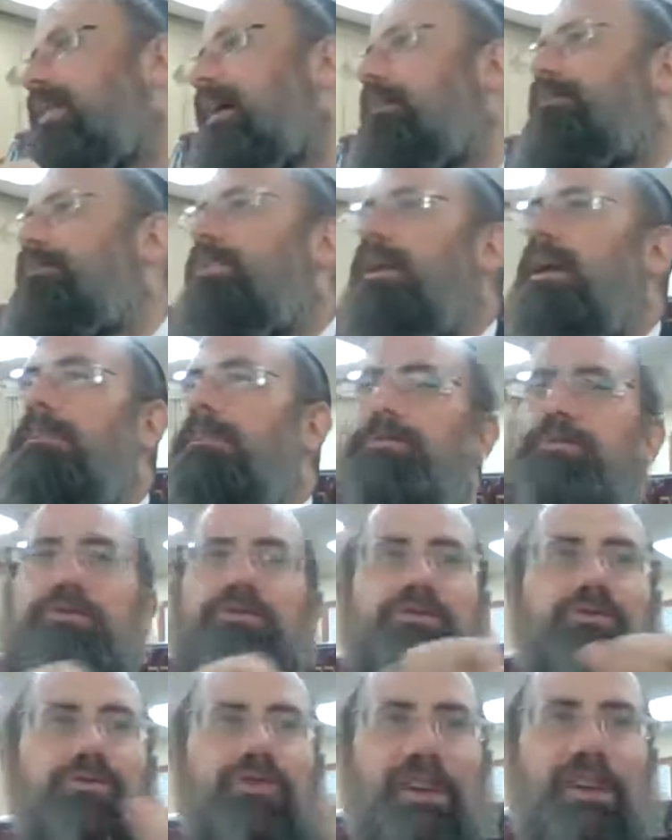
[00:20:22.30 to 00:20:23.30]
that people
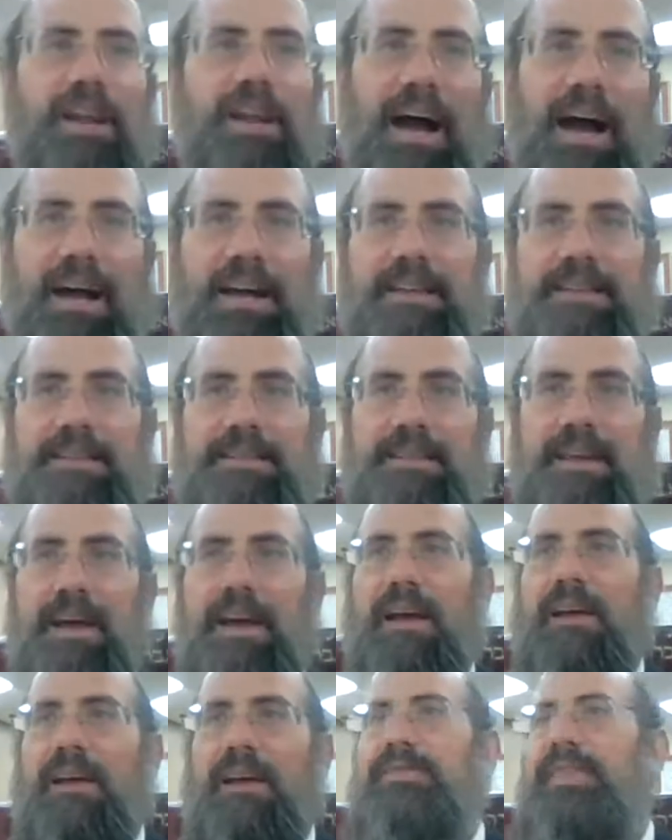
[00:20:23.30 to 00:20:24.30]
should realize
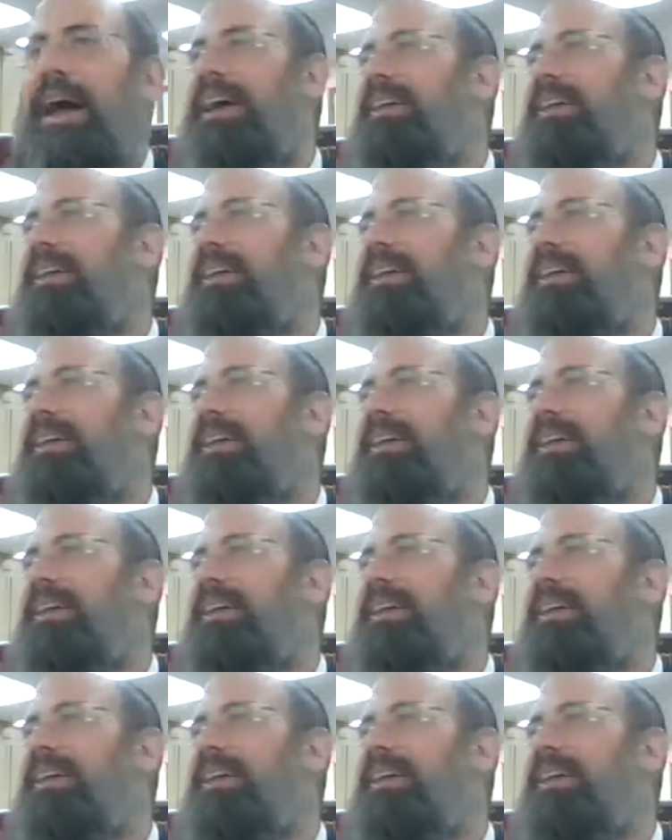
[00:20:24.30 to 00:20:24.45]
that